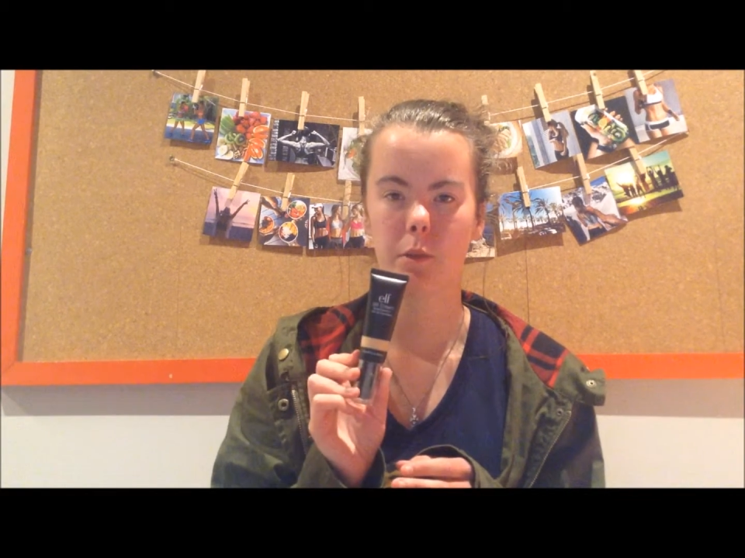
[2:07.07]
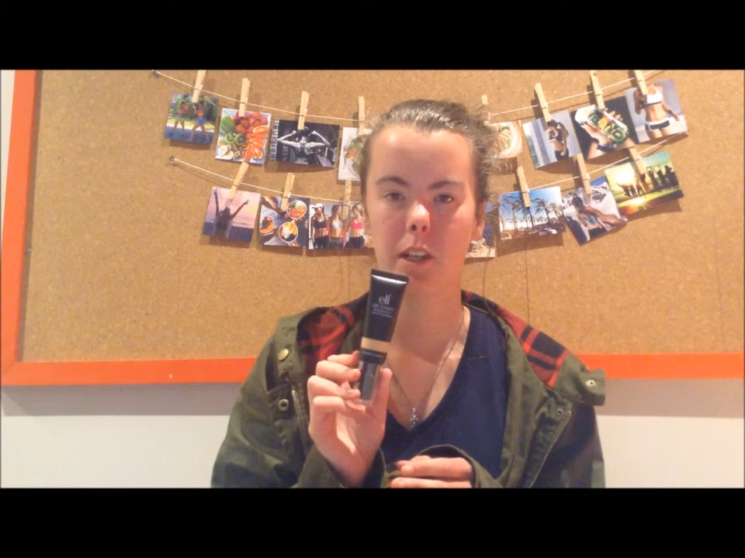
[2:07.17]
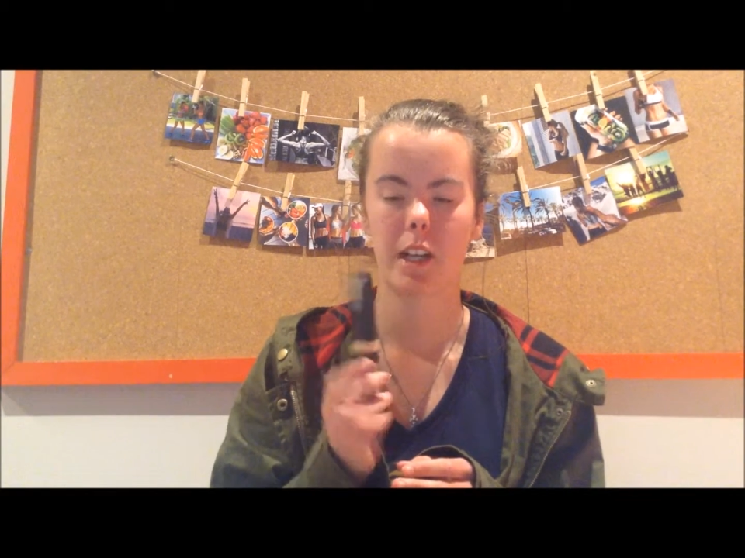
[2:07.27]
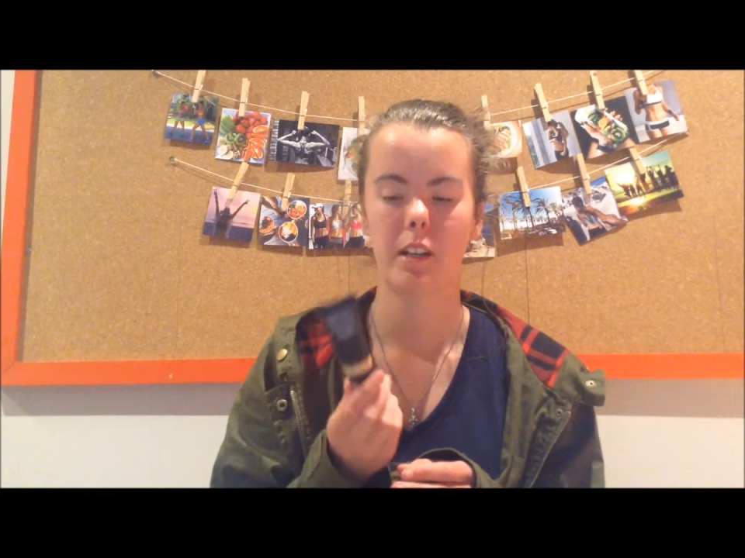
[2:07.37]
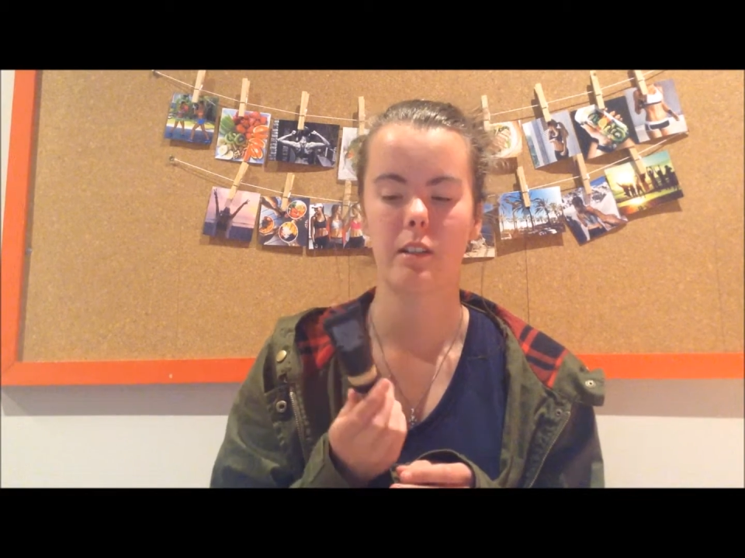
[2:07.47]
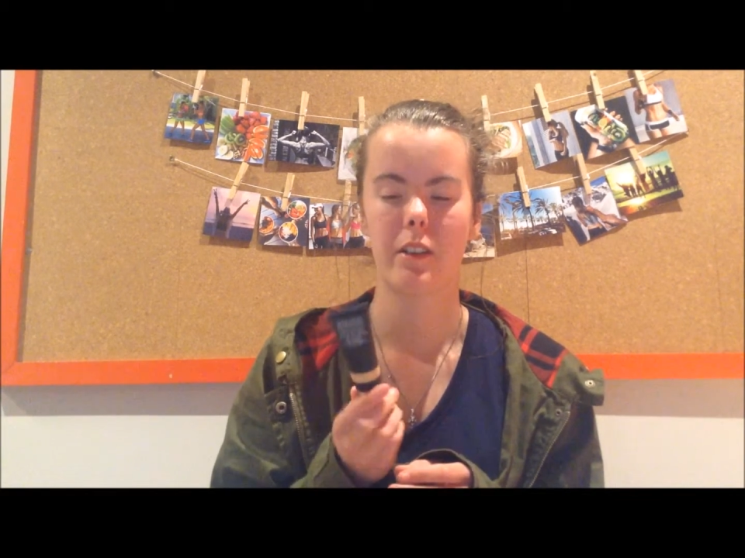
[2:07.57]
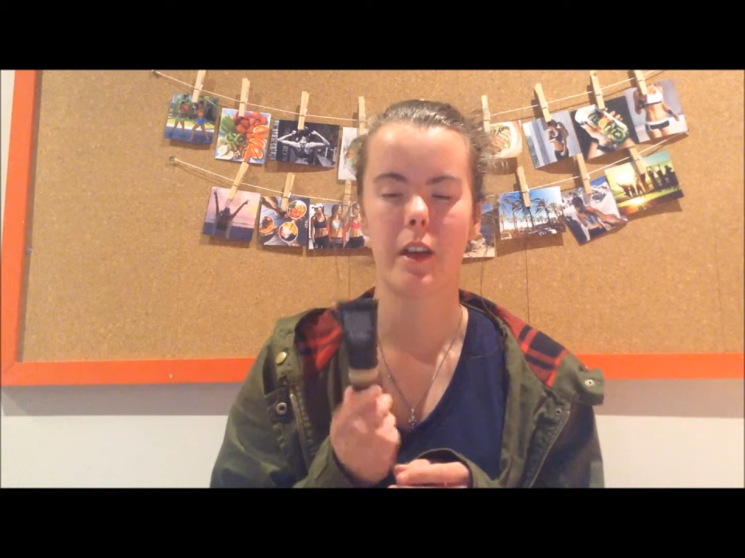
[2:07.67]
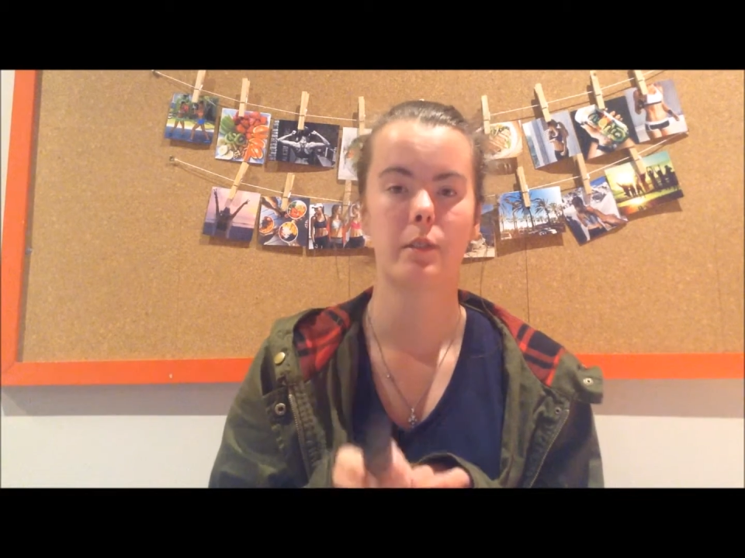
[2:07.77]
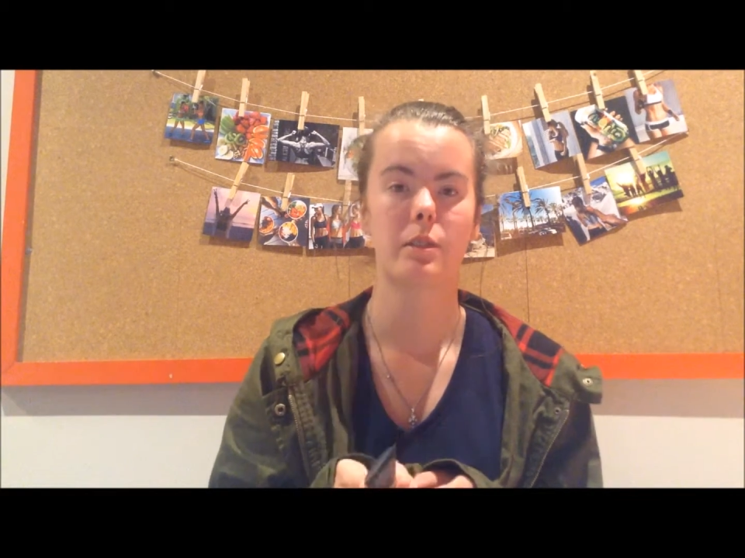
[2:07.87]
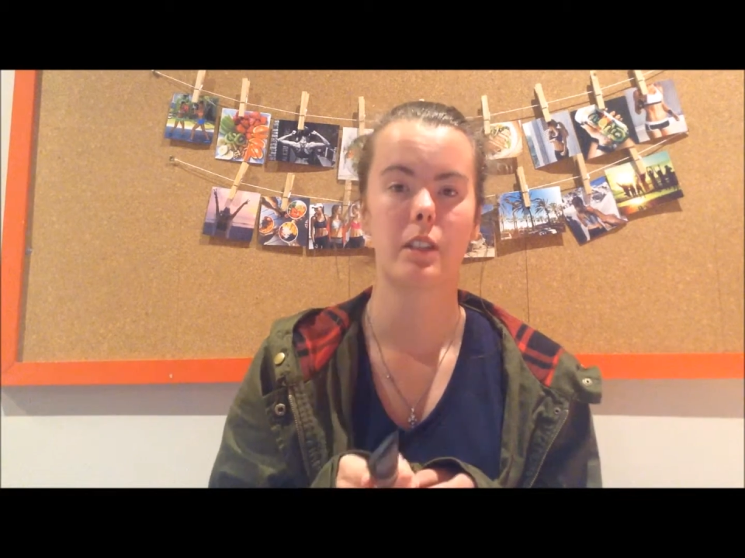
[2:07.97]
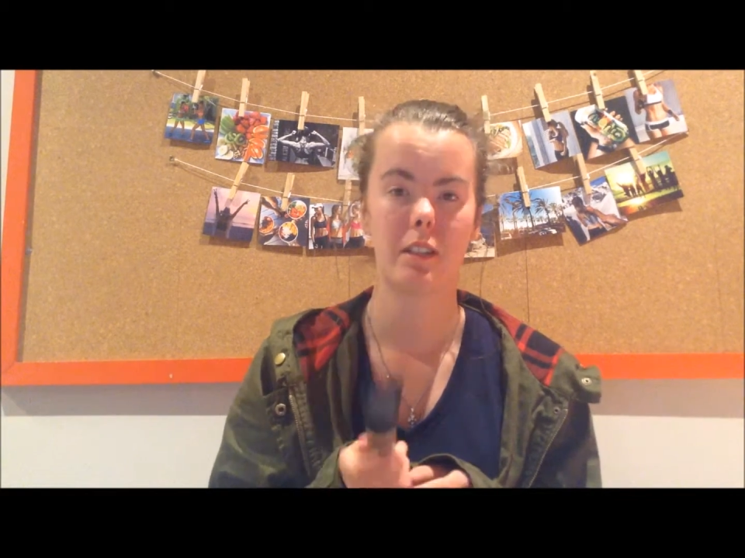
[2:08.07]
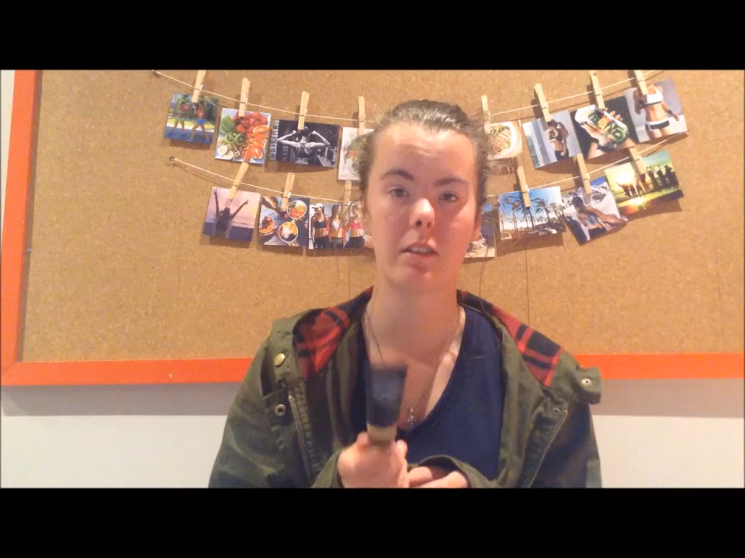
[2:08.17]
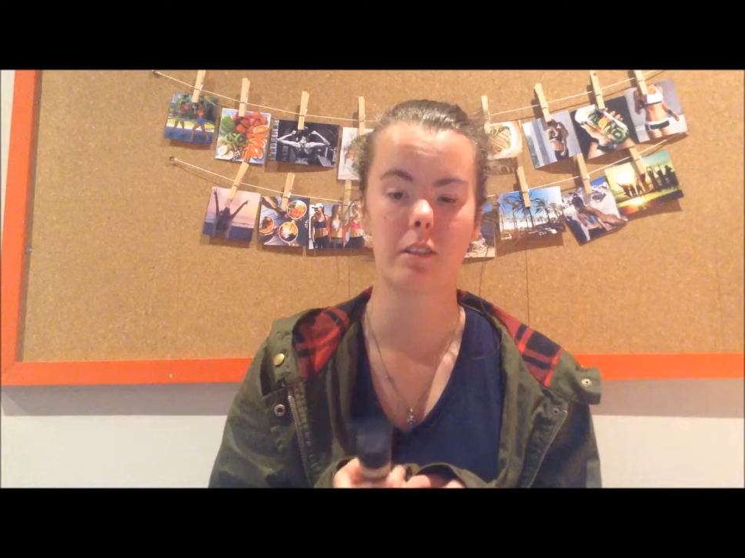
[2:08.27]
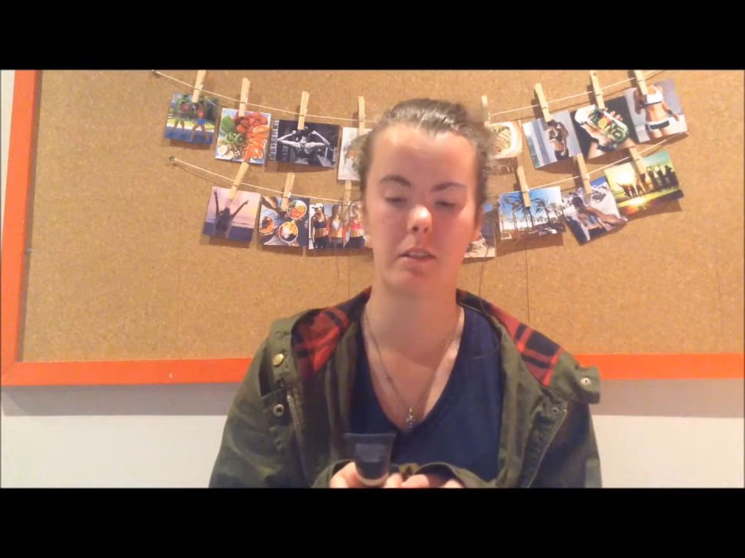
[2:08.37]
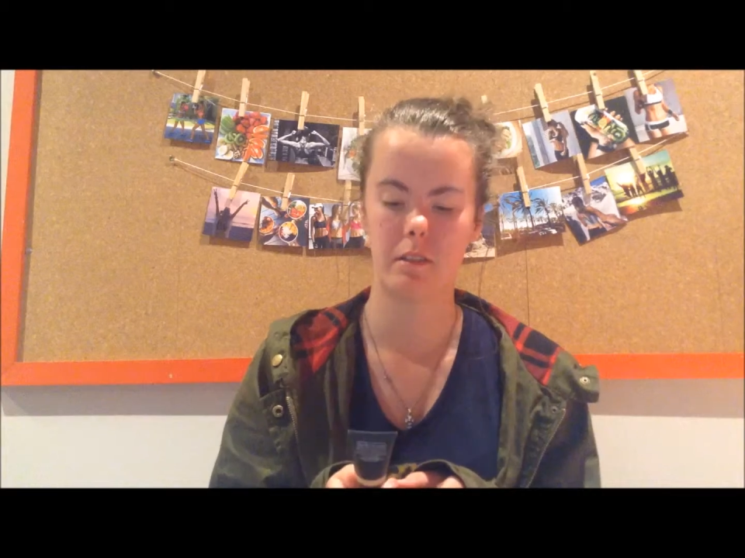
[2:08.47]
twenty, so that's
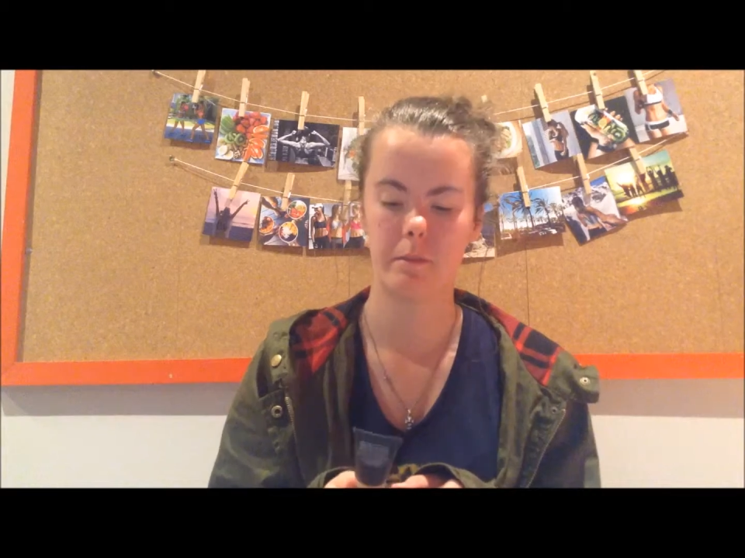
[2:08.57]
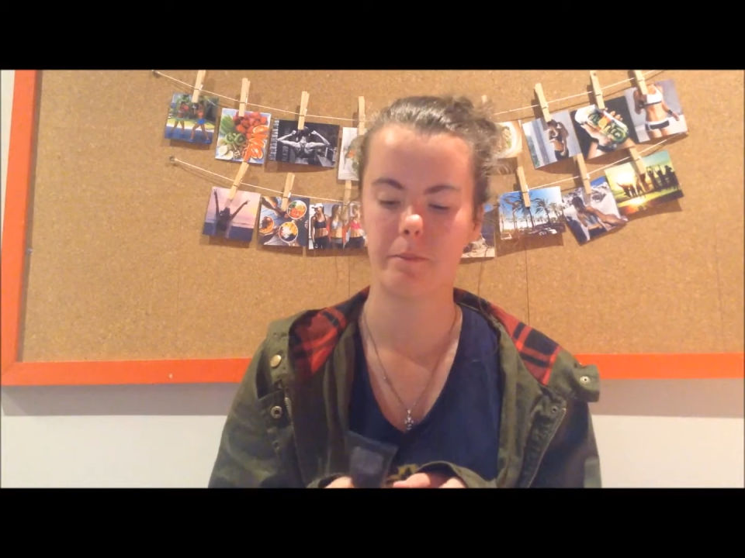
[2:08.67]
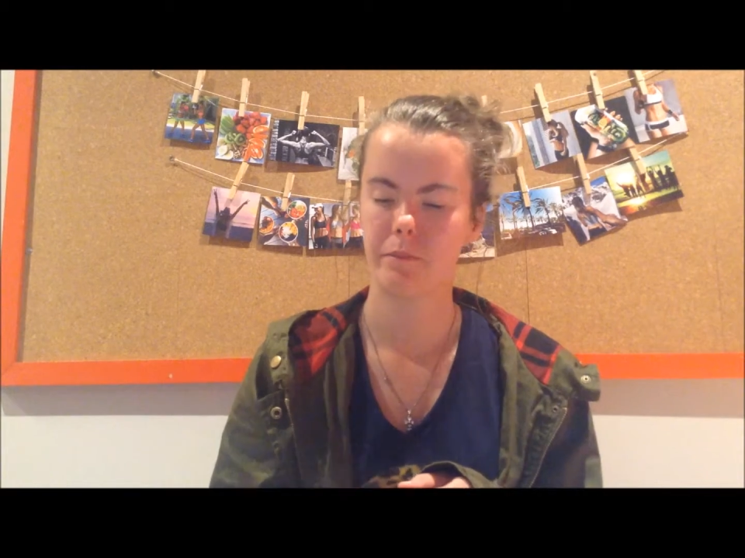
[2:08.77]
that's good.